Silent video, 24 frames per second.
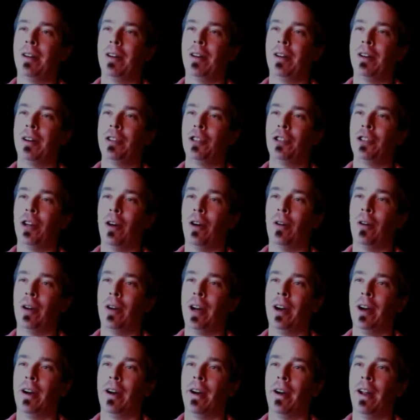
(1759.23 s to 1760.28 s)
the show
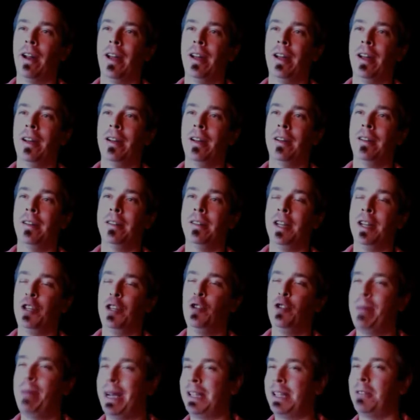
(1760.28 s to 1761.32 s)
here. Did you
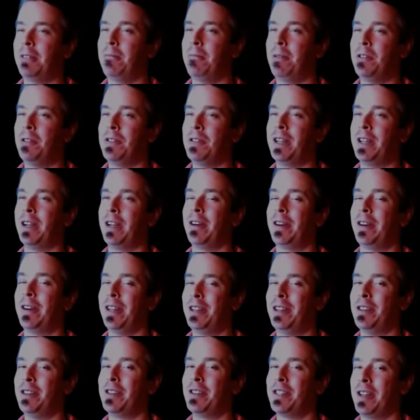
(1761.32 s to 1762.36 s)
pick the music, or did
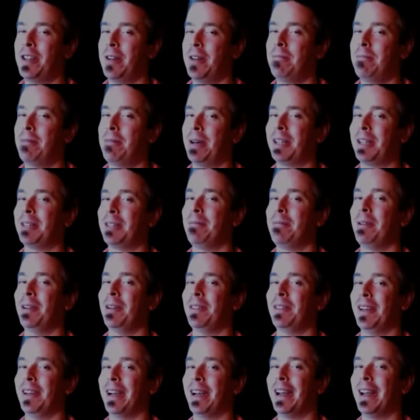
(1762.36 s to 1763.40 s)
your son pick the
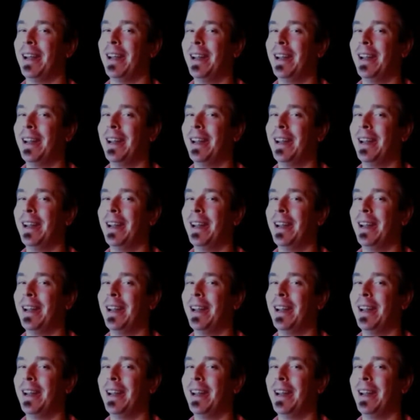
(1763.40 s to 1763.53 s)
music?